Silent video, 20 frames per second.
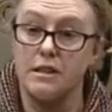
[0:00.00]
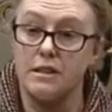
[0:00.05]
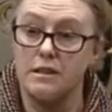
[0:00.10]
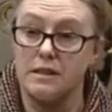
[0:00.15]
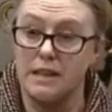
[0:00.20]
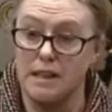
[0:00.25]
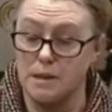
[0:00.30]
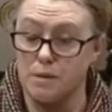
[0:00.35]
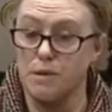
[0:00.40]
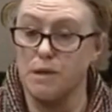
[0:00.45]

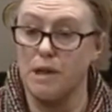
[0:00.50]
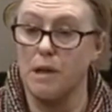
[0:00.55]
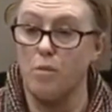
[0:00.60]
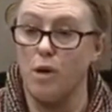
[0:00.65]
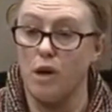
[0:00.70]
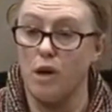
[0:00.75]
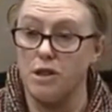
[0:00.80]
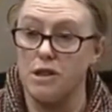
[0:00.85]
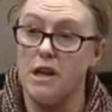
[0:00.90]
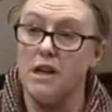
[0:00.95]
That's what they
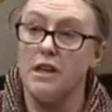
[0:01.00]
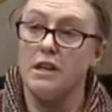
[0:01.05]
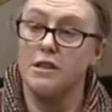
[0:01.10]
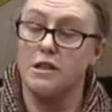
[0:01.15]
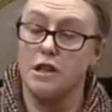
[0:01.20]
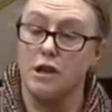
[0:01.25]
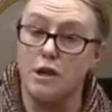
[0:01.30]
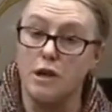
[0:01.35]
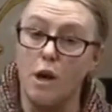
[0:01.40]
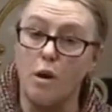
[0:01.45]
want,
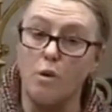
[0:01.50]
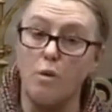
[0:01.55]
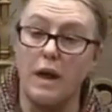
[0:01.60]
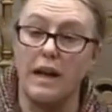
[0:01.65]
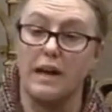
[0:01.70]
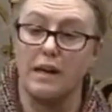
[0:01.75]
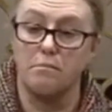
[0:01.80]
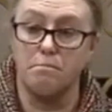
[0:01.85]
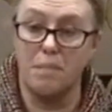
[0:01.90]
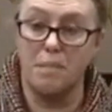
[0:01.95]
to know they
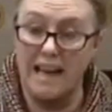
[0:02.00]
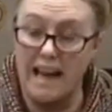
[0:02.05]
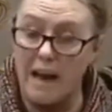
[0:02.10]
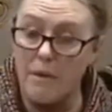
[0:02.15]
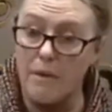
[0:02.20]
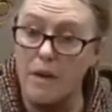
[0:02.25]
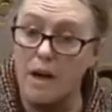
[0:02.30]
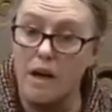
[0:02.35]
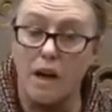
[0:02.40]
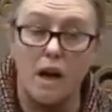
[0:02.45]
can plan
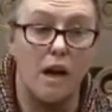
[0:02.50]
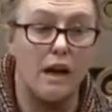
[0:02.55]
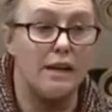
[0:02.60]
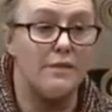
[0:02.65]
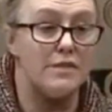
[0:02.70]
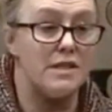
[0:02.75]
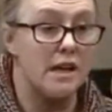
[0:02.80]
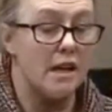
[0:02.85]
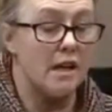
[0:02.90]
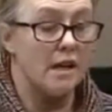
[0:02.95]
their
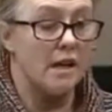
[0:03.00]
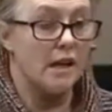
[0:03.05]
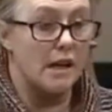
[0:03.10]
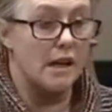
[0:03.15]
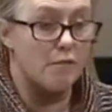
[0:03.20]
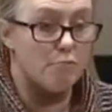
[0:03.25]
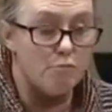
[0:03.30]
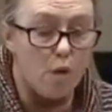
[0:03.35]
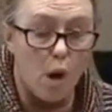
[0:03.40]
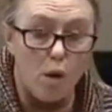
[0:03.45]
lives,
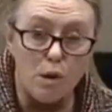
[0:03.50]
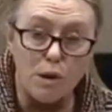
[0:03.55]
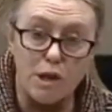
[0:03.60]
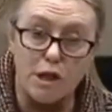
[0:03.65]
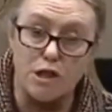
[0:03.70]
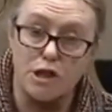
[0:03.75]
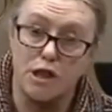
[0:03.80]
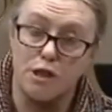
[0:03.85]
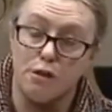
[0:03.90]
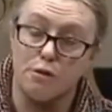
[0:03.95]
enrol their
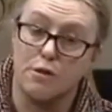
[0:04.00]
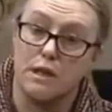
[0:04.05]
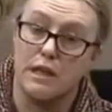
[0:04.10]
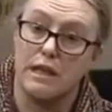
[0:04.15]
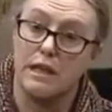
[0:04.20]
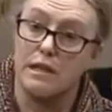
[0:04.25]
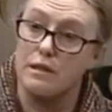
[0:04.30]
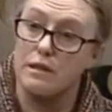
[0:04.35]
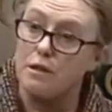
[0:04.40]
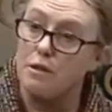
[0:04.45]
children
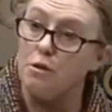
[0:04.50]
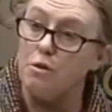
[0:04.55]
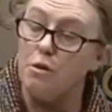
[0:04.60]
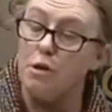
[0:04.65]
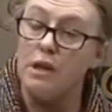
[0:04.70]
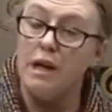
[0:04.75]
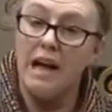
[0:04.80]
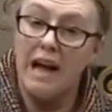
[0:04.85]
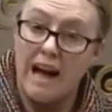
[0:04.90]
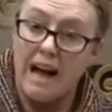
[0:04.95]
in a school,
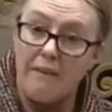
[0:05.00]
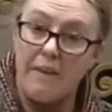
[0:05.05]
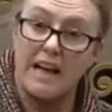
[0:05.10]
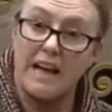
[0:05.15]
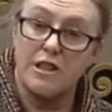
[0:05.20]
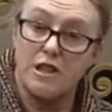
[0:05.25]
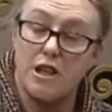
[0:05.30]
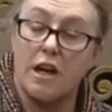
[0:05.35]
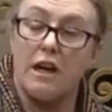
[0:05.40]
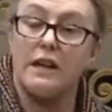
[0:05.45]
and
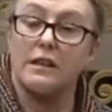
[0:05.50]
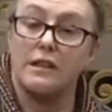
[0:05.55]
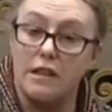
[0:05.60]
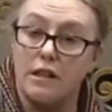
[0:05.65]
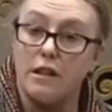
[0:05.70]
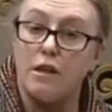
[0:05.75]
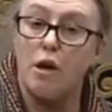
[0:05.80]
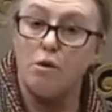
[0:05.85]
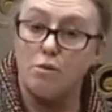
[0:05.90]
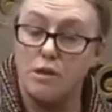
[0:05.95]
that child
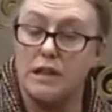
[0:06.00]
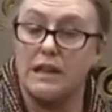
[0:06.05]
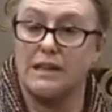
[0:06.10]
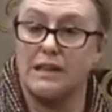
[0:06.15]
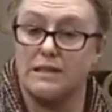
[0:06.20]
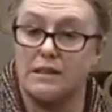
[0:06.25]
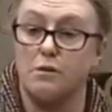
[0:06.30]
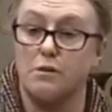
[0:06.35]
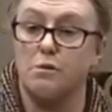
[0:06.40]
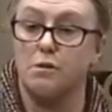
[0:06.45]
can go to
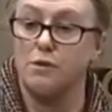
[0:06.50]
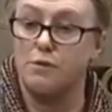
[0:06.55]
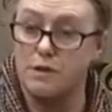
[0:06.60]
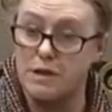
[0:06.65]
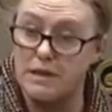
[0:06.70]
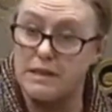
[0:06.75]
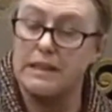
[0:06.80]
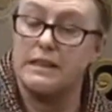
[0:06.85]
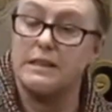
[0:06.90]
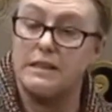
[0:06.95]
that school for
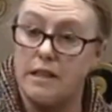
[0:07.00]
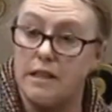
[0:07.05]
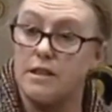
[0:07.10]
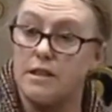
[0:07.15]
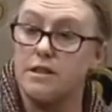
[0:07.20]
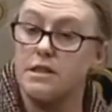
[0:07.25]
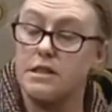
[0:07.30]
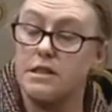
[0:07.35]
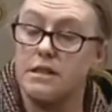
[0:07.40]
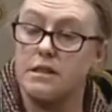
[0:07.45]
6
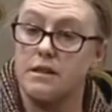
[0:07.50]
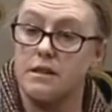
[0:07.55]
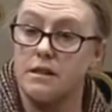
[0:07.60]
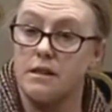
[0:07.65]
years.